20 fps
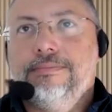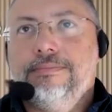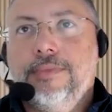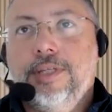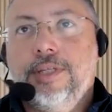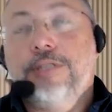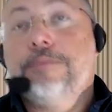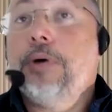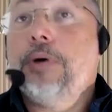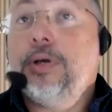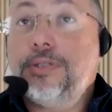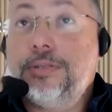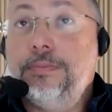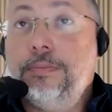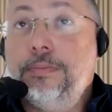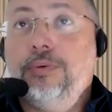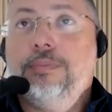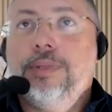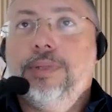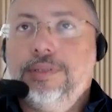It's
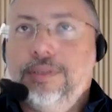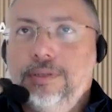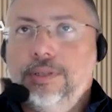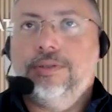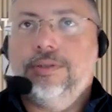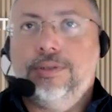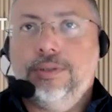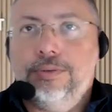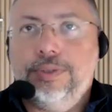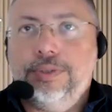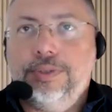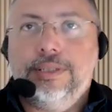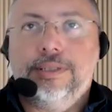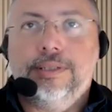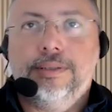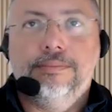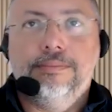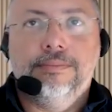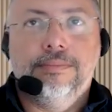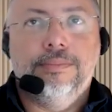possible, but it's not so easy.
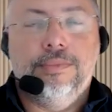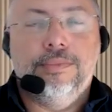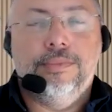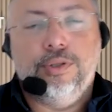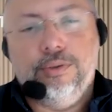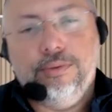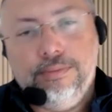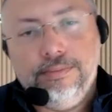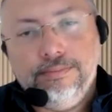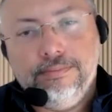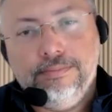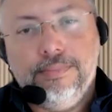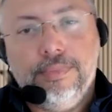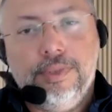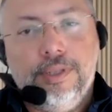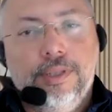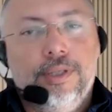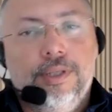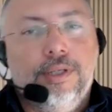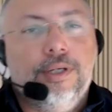So
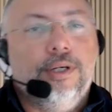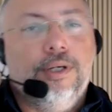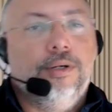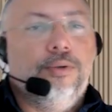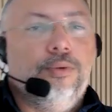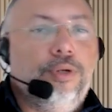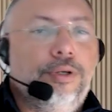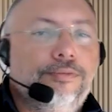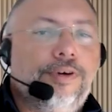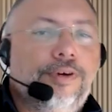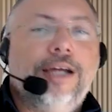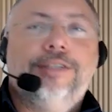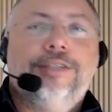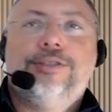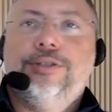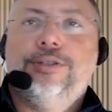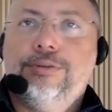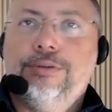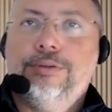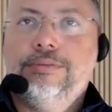we
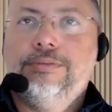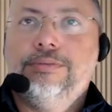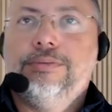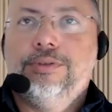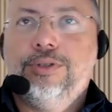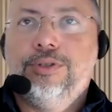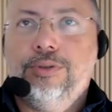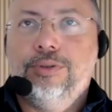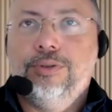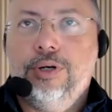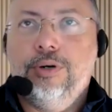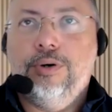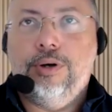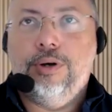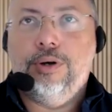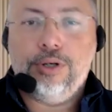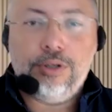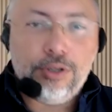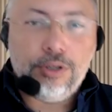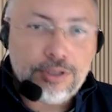invite you to know
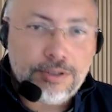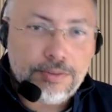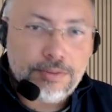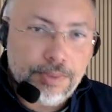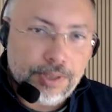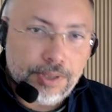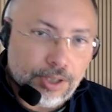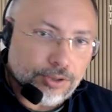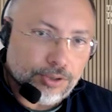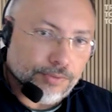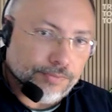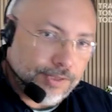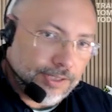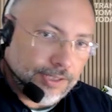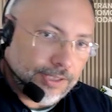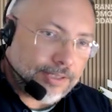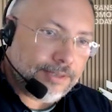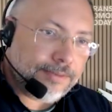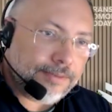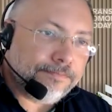our course because of
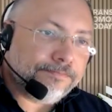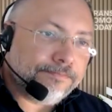this.